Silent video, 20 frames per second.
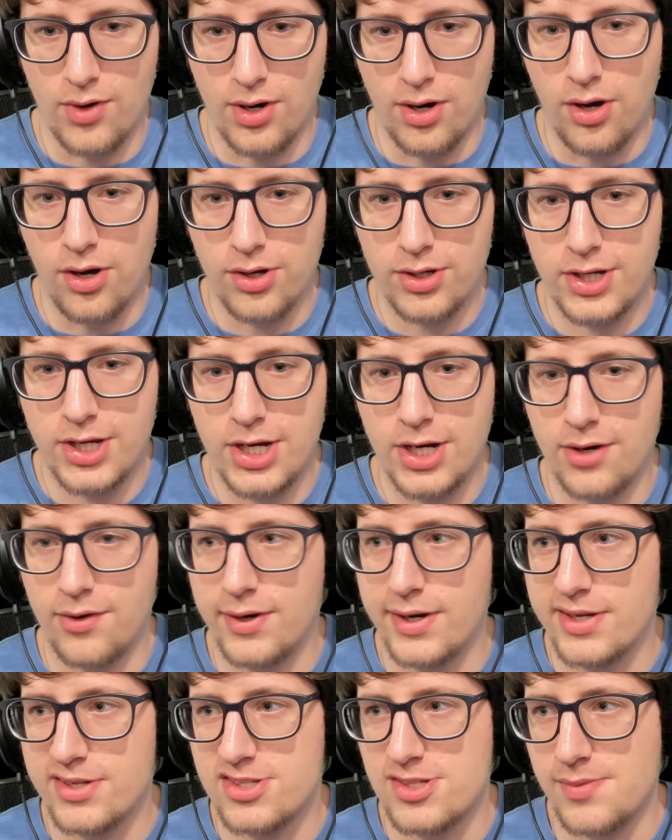all
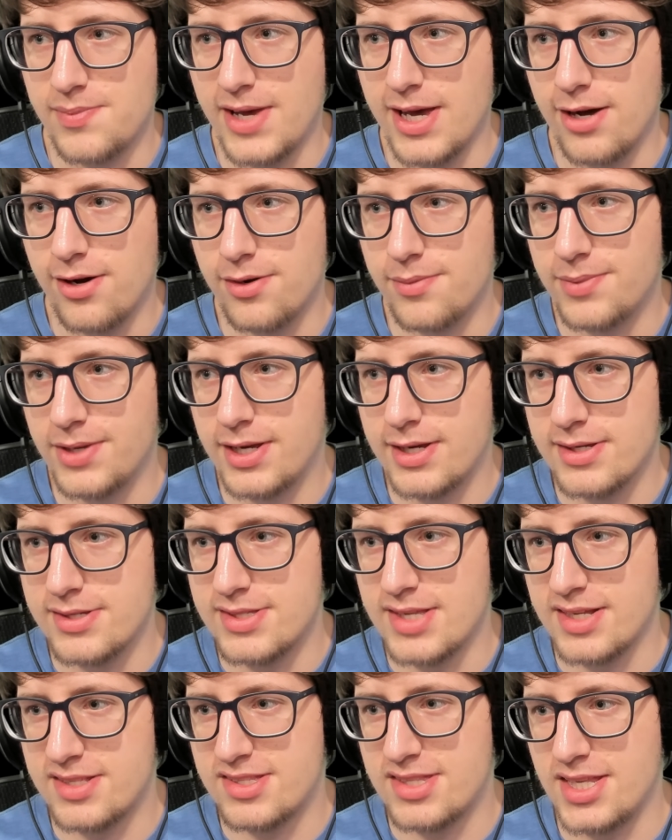curious about because
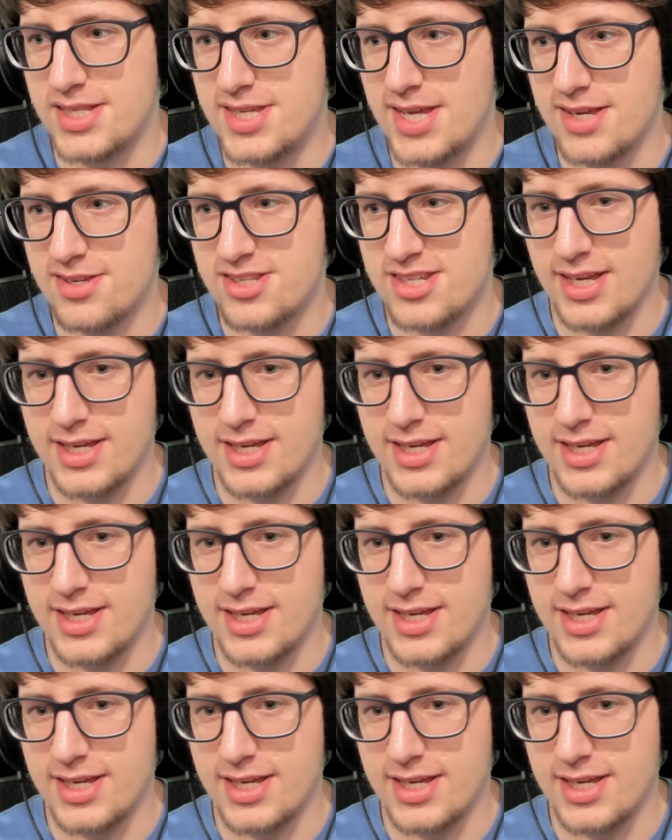that's the test